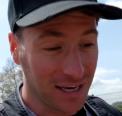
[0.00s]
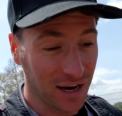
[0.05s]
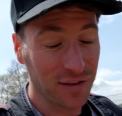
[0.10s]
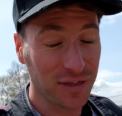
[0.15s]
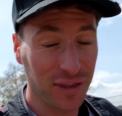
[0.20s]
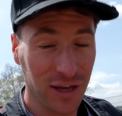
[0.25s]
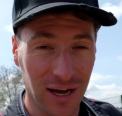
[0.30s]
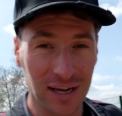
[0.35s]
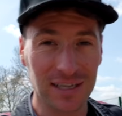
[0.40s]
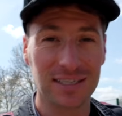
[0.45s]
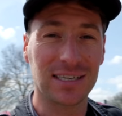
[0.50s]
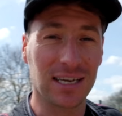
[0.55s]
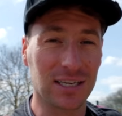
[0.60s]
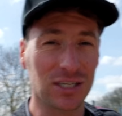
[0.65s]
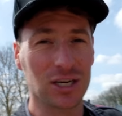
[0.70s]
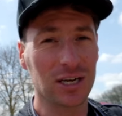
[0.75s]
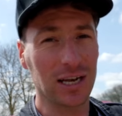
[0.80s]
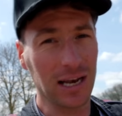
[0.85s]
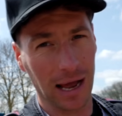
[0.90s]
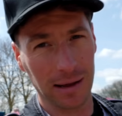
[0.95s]
my third
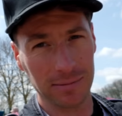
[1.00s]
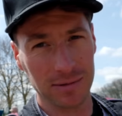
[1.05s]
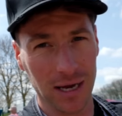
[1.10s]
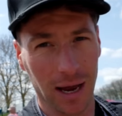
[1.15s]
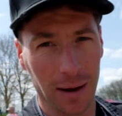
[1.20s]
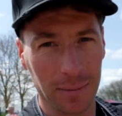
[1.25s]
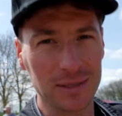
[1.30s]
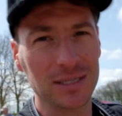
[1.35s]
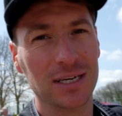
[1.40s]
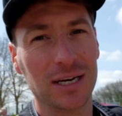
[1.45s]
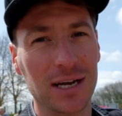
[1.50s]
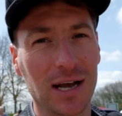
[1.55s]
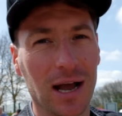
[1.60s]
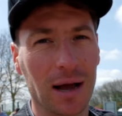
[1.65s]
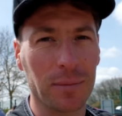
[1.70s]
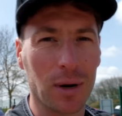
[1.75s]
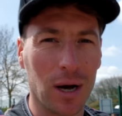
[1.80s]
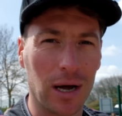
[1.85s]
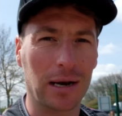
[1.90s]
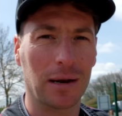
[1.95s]
session. Lap time is going to
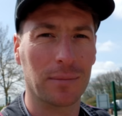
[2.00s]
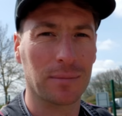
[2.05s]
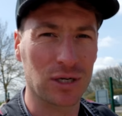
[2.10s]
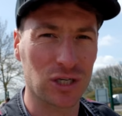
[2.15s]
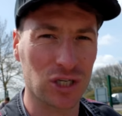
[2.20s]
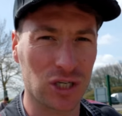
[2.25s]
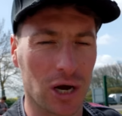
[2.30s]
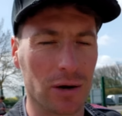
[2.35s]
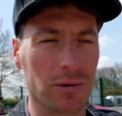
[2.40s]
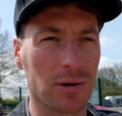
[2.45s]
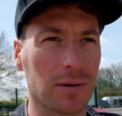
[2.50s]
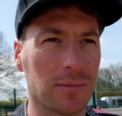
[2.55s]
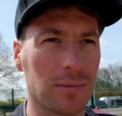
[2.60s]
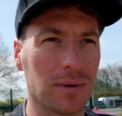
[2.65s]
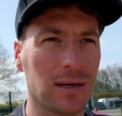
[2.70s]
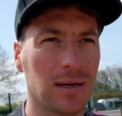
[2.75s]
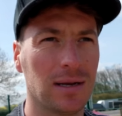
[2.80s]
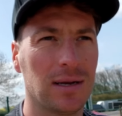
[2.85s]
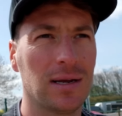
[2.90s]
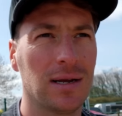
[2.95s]
come on. I'm going to show
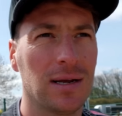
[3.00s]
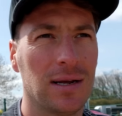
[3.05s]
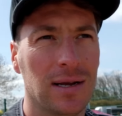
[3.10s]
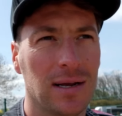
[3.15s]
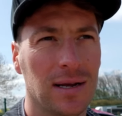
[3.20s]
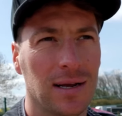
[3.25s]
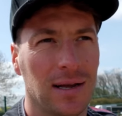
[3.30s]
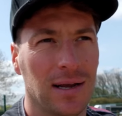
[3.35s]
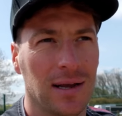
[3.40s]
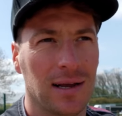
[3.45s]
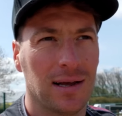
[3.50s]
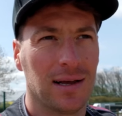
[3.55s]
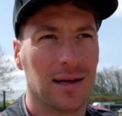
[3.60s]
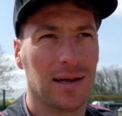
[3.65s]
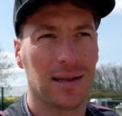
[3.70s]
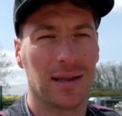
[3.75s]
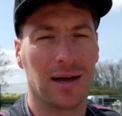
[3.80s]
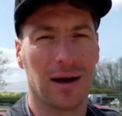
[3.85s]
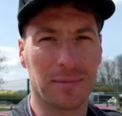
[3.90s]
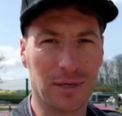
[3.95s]
them
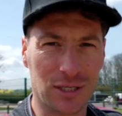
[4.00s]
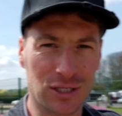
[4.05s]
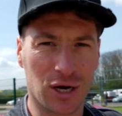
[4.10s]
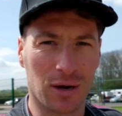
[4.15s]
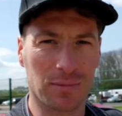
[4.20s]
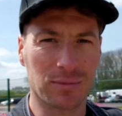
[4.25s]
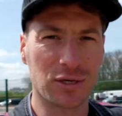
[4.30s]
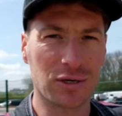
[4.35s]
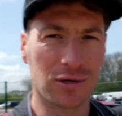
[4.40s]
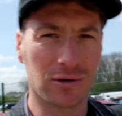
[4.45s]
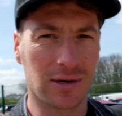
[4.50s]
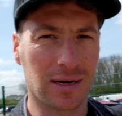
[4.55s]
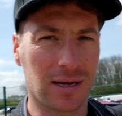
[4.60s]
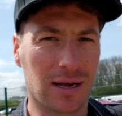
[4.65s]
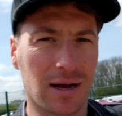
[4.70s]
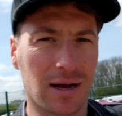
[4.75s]
that I'm a top doer in a